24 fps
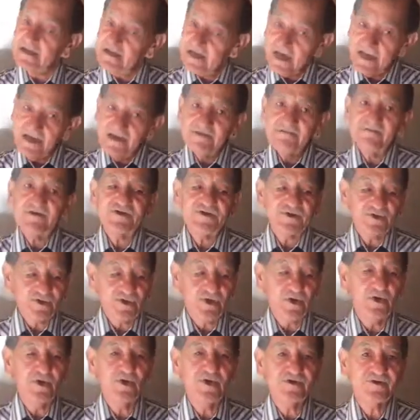Kind of a
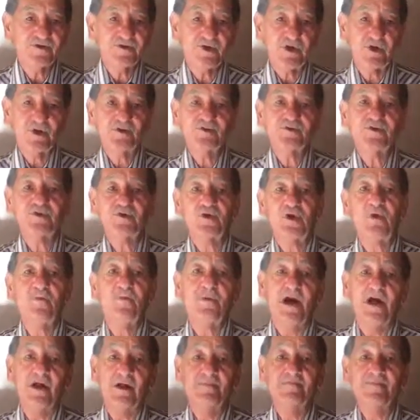slow
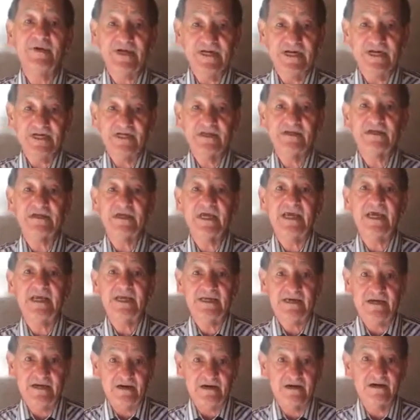snowball, but it's
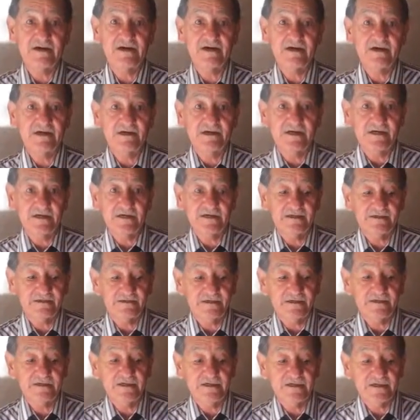getting there. It's
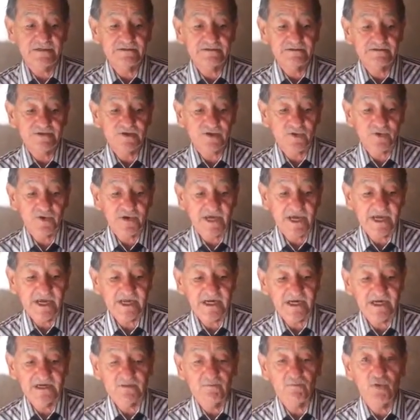
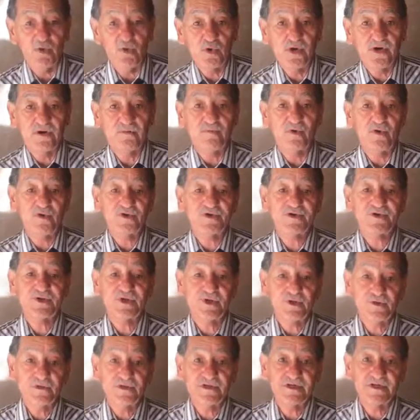creating more and more
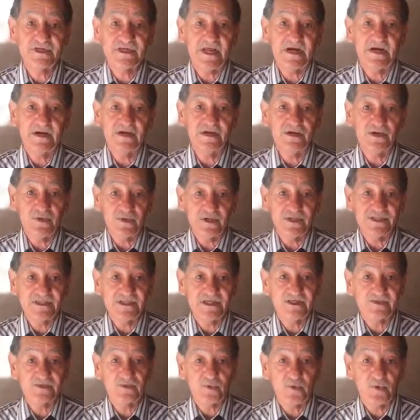students that are doing
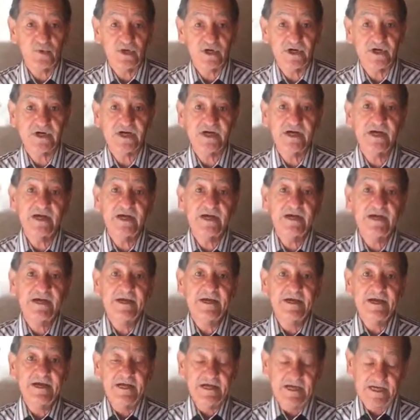this work
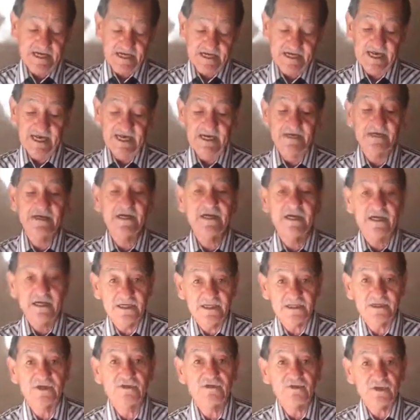again
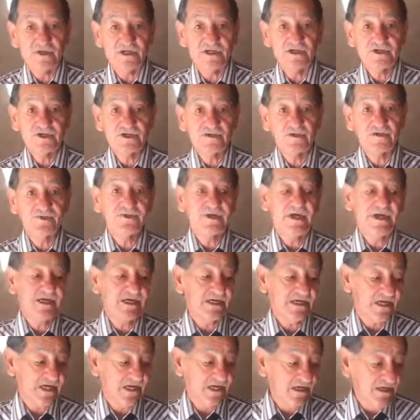in the traditional
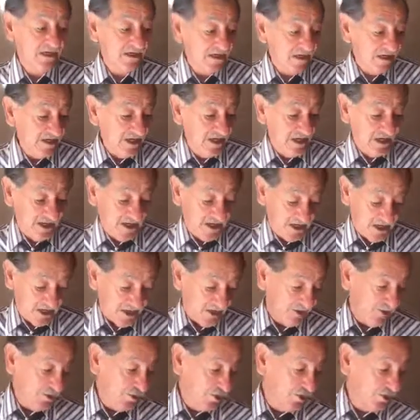technique.
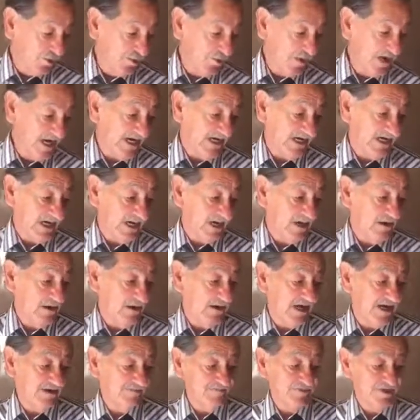Although right now
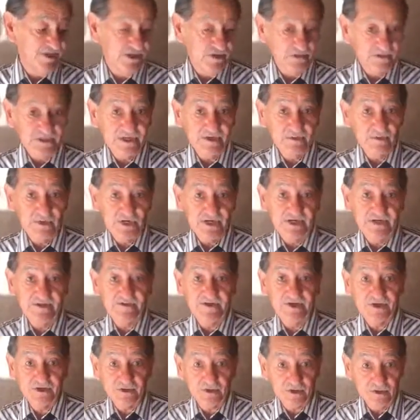I'm the only one of
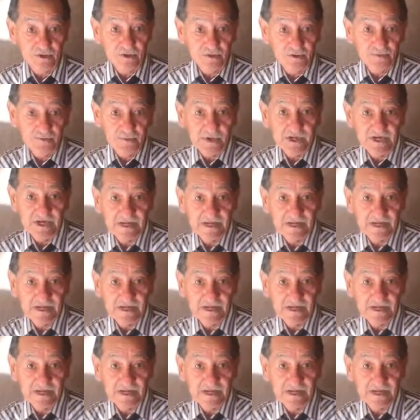the group